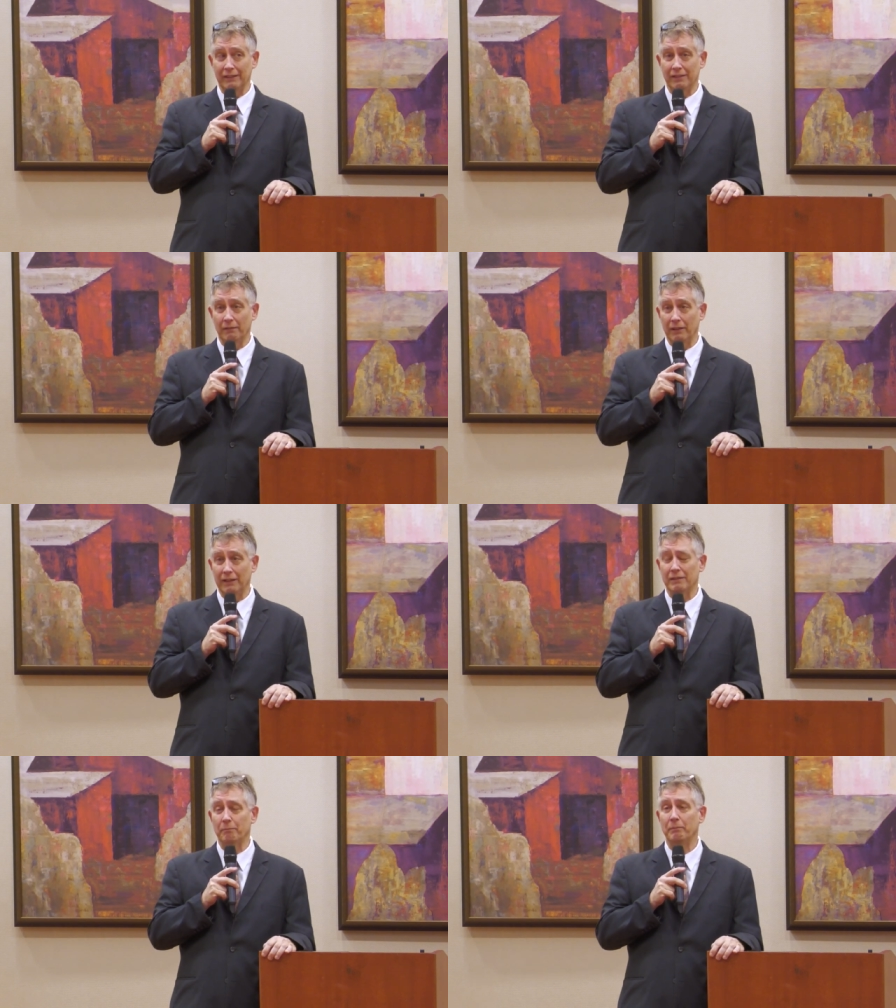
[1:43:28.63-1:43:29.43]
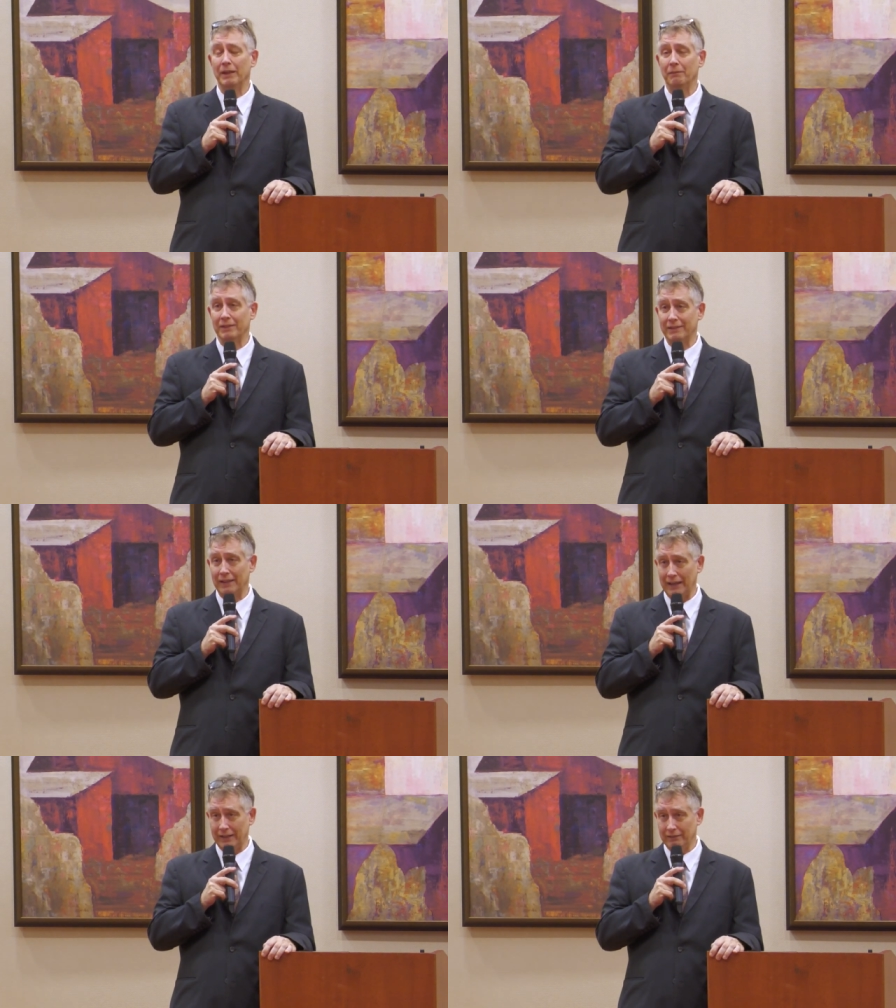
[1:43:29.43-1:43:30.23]
It's a, it's a big
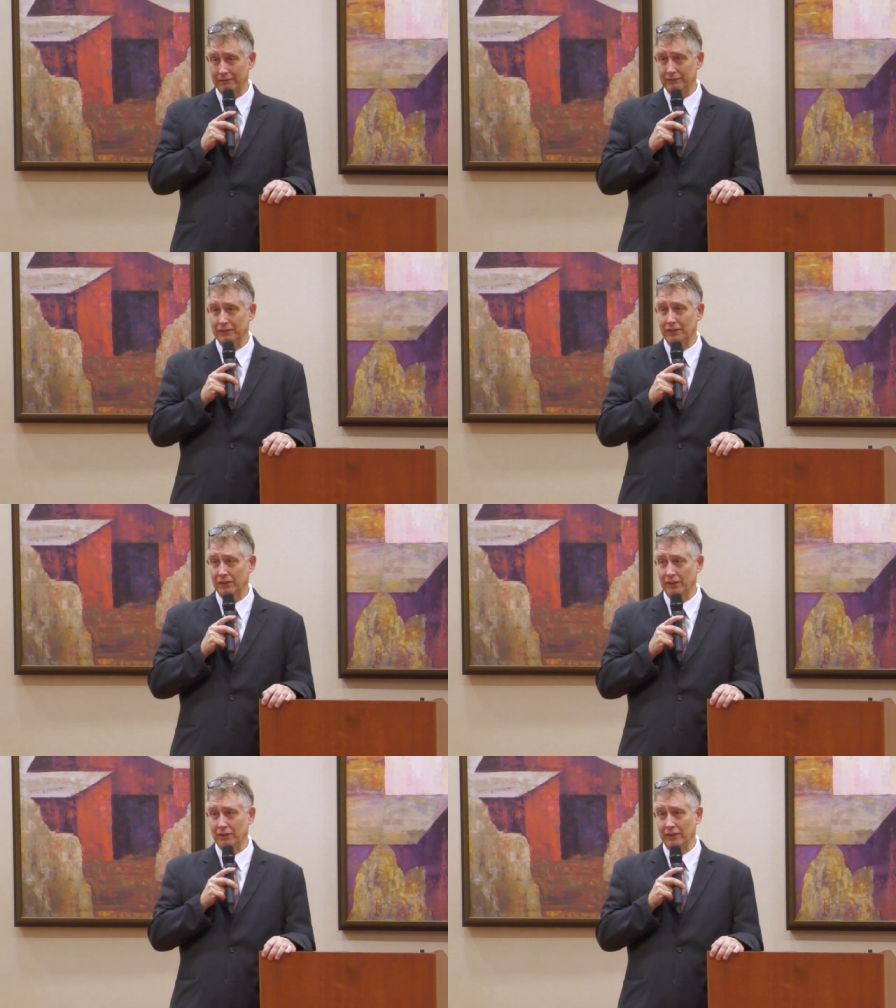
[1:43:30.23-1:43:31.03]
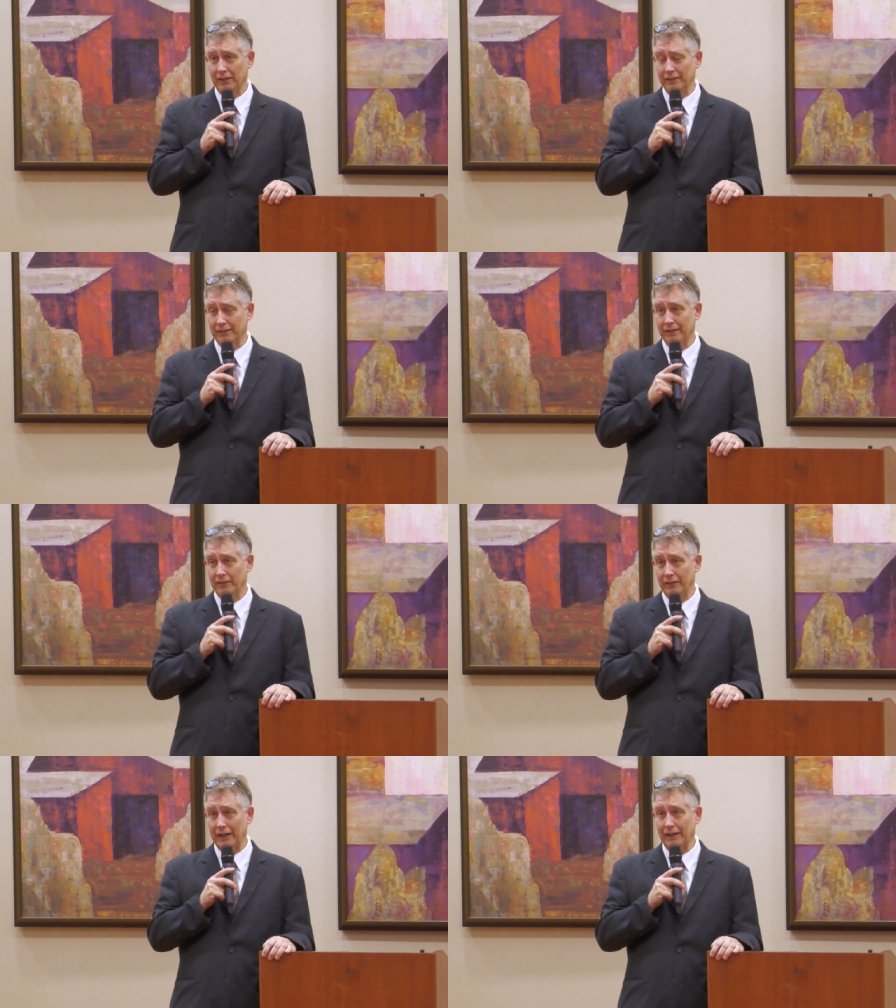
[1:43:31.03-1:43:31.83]
mistake to, to
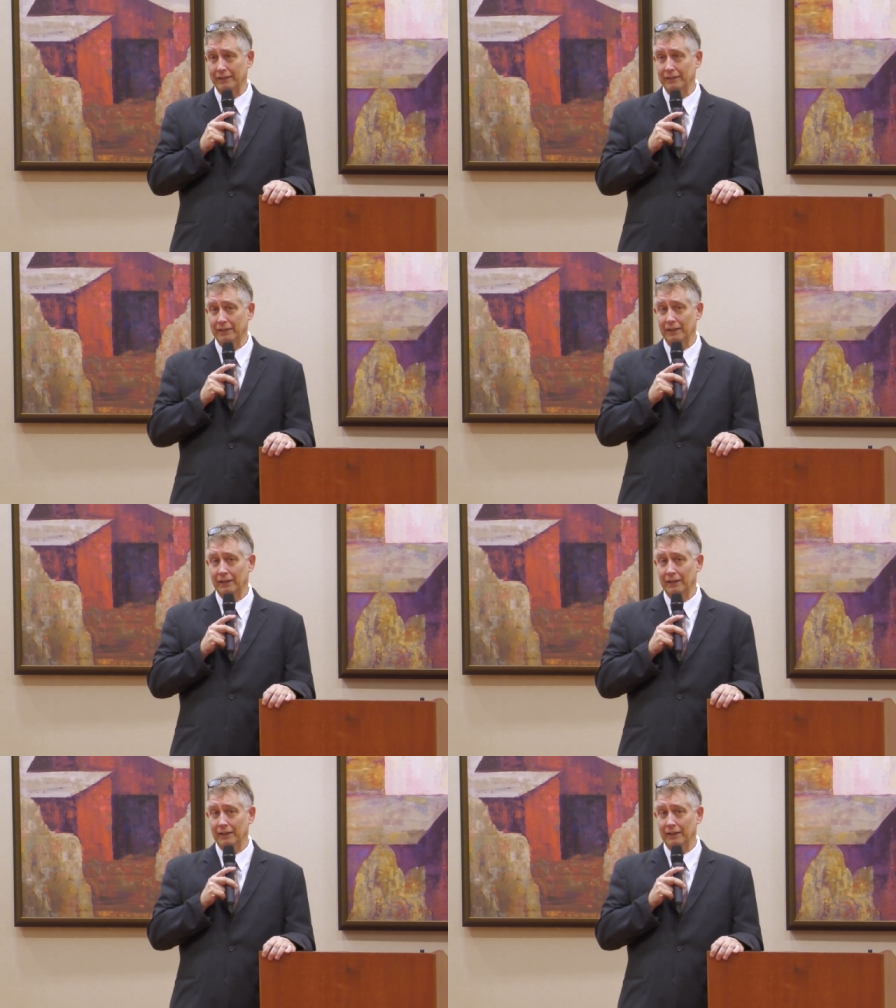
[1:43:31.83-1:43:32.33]
consider that.